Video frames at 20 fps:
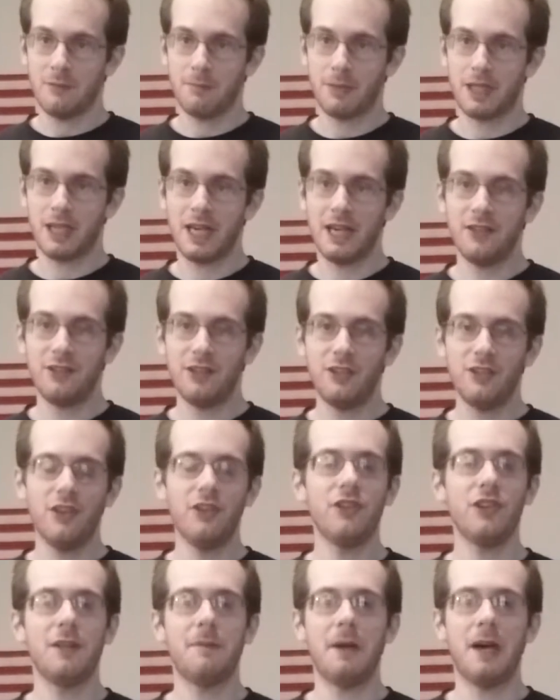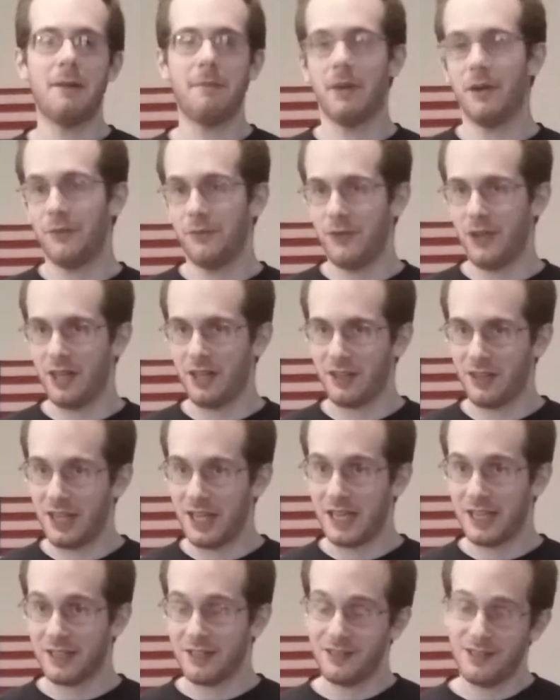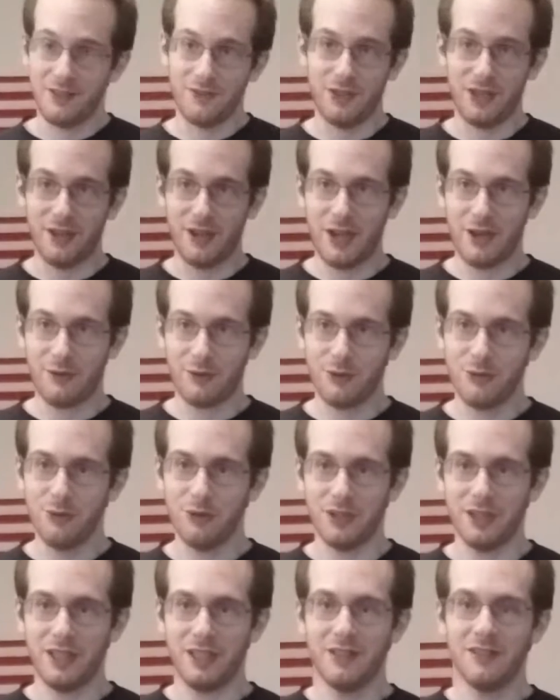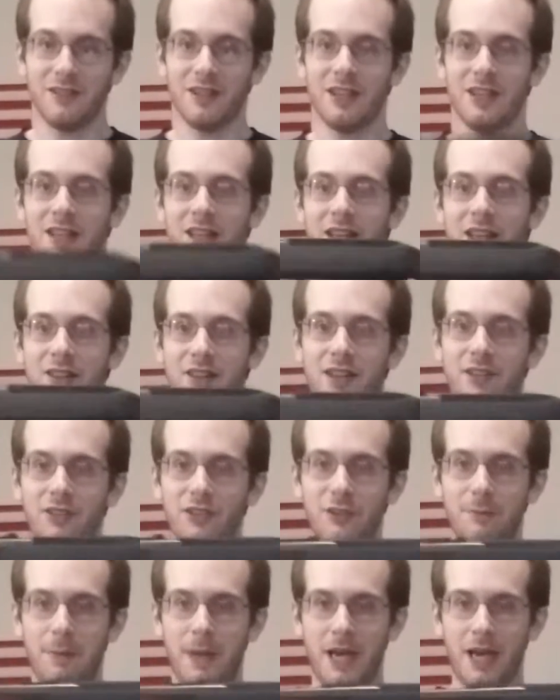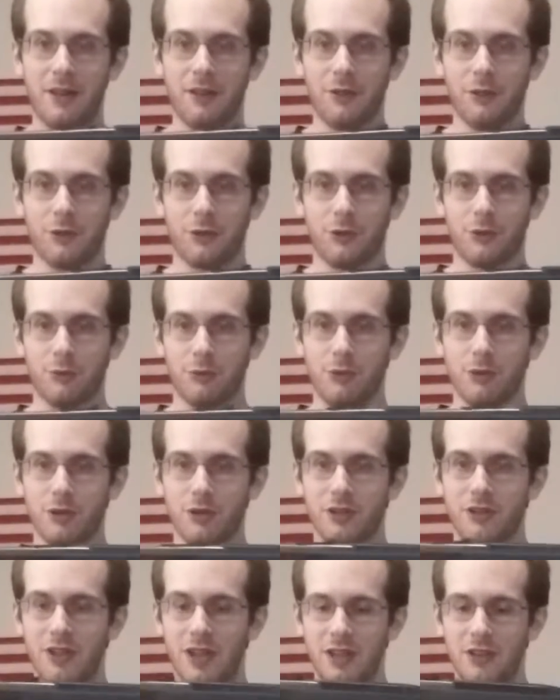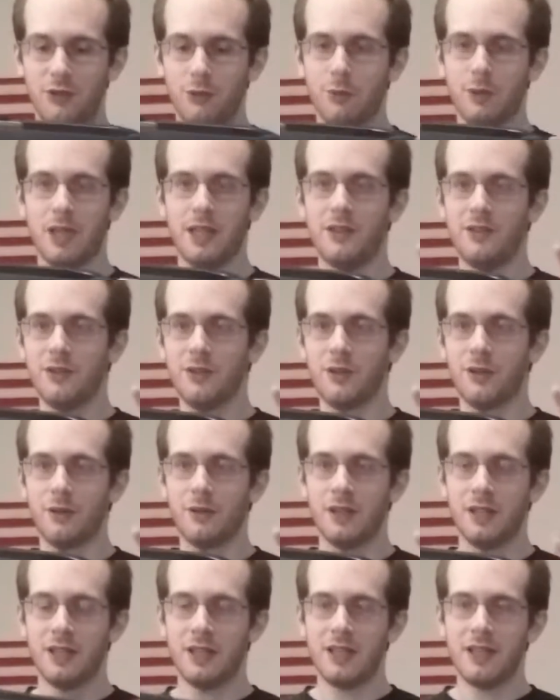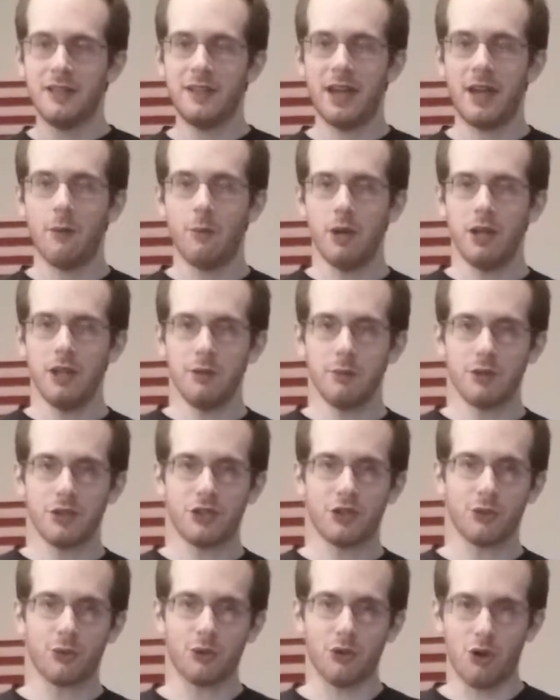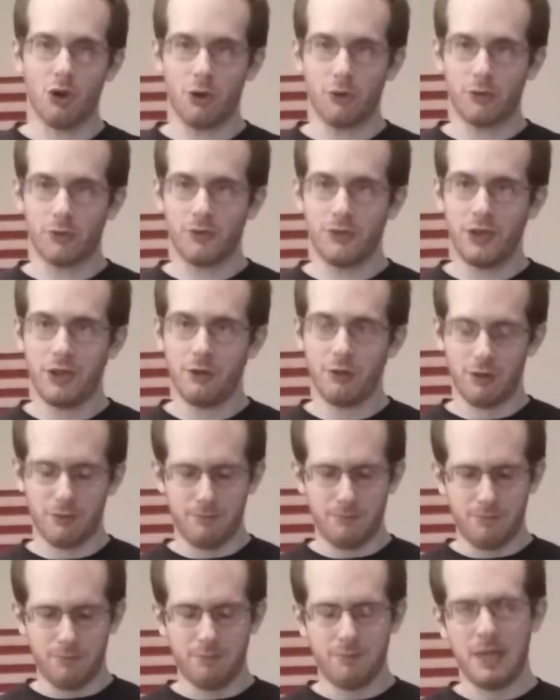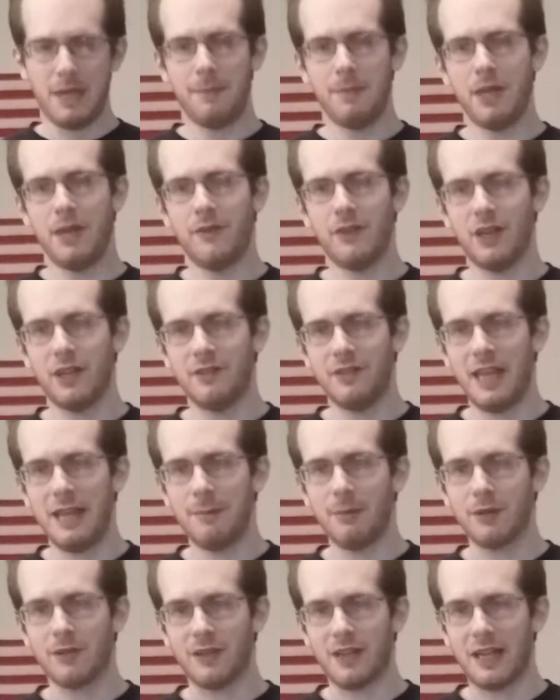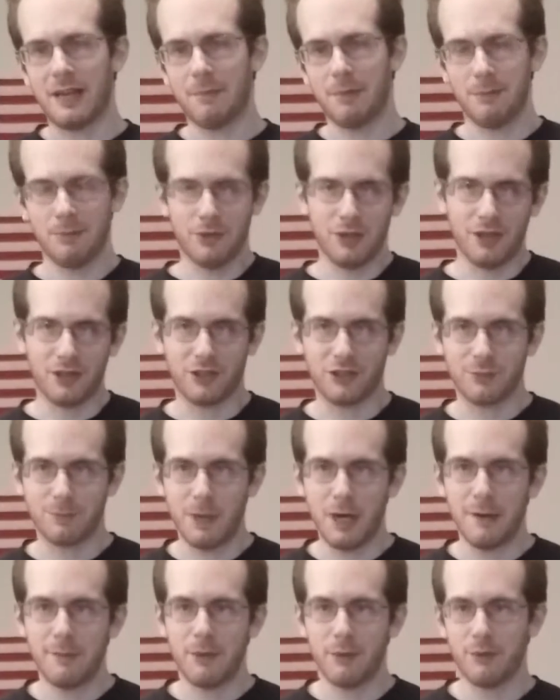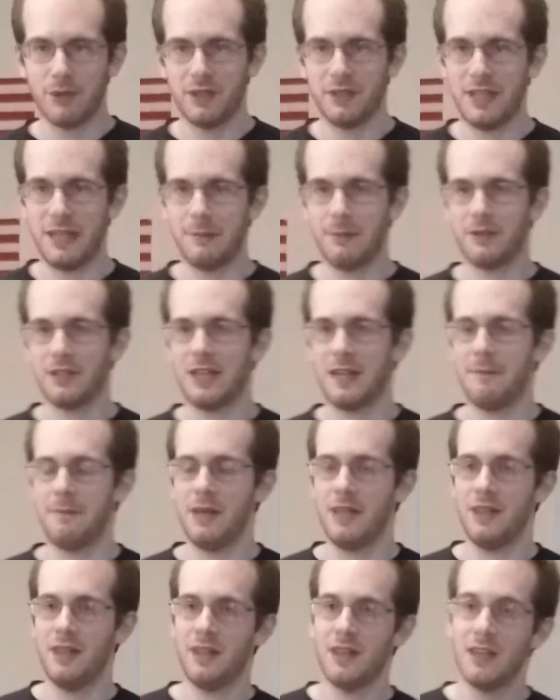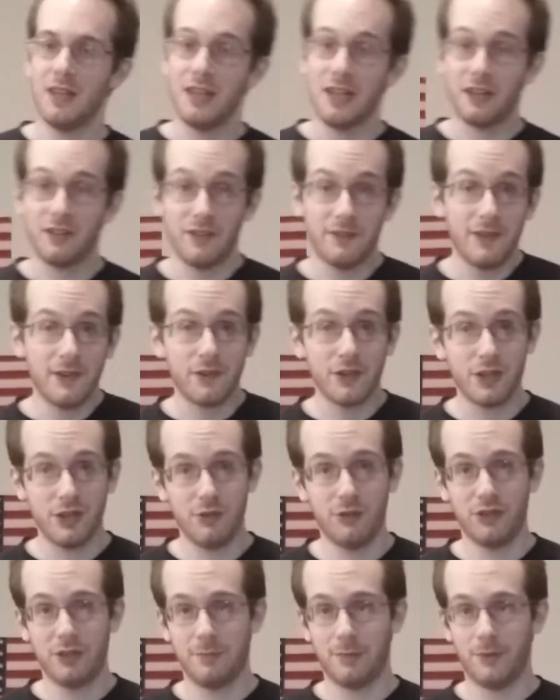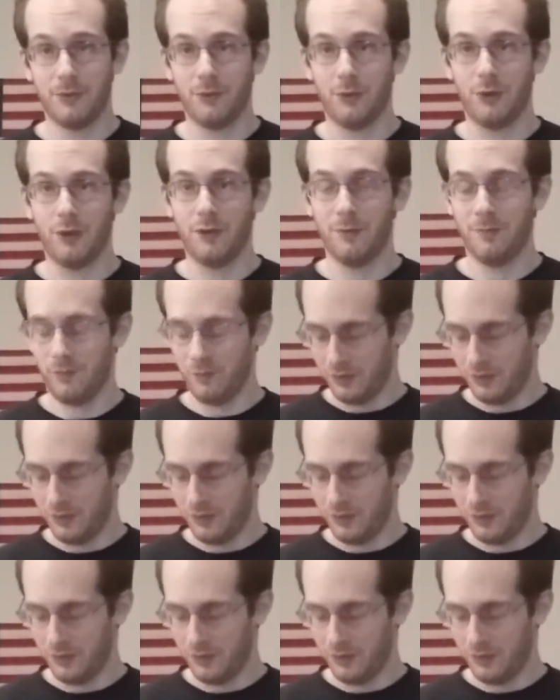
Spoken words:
But guys, this isn't about my fake Glock, even though how cool it is. This is about the Ruger 1022. Now I want to do a short overview and maybe even a tabletop. I'm going to experiment with the tabletop method because I've never used it before.